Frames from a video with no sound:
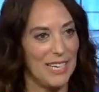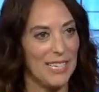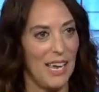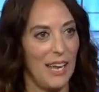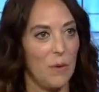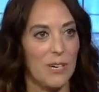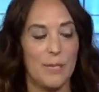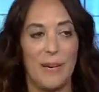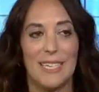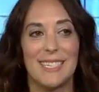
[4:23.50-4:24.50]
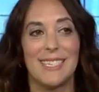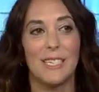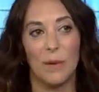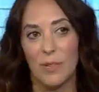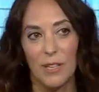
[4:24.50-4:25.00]
exciting. We're expecting to
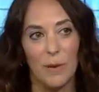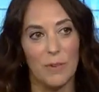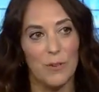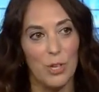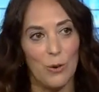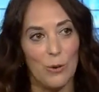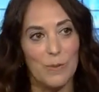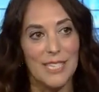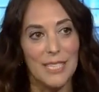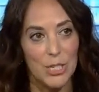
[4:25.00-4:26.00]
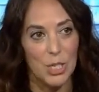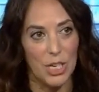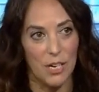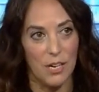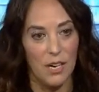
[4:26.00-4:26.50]
double the number of showrooms this
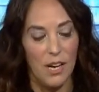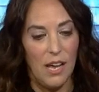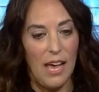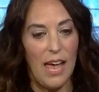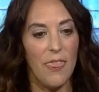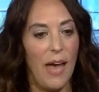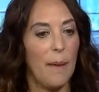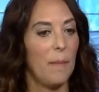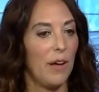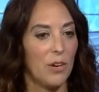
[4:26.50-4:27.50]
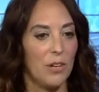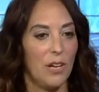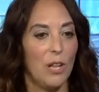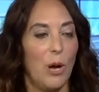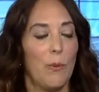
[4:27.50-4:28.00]
year. And that model,
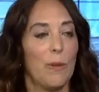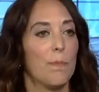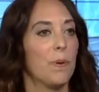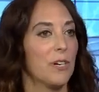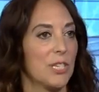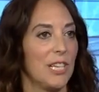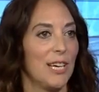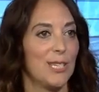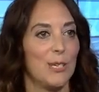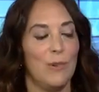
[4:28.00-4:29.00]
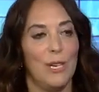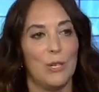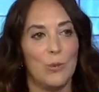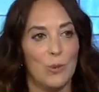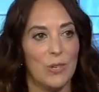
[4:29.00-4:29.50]
along with personalized, unique
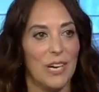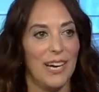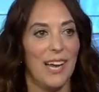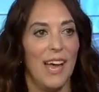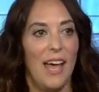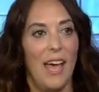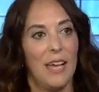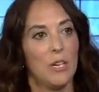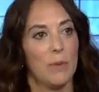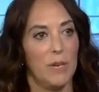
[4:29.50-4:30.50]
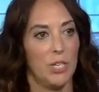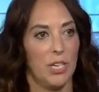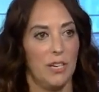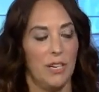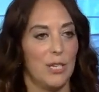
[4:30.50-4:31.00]
jewelry and our
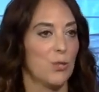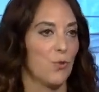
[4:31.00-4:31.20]
mission, is